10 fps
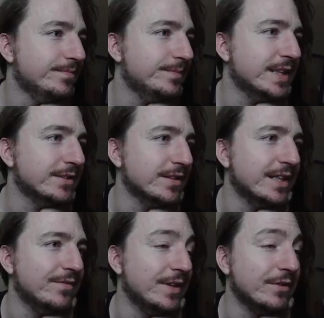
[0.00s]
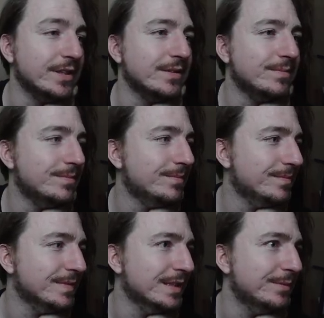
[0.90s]
based on that very
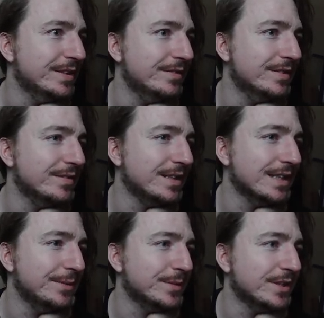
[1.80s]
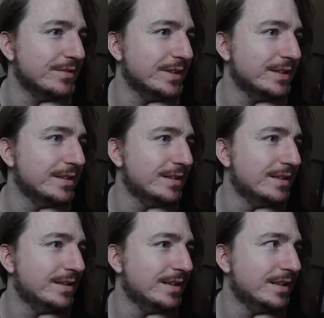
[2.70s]
limited glimpse of it.
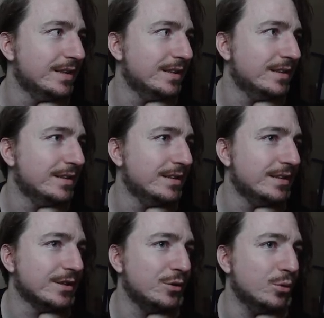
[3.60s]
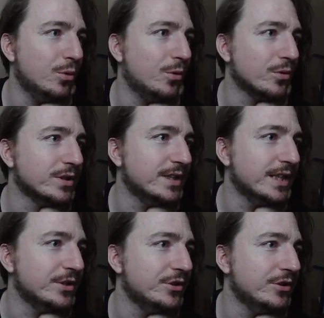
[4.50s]
Cool horse
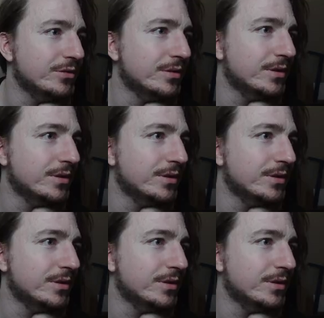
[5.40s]
statue.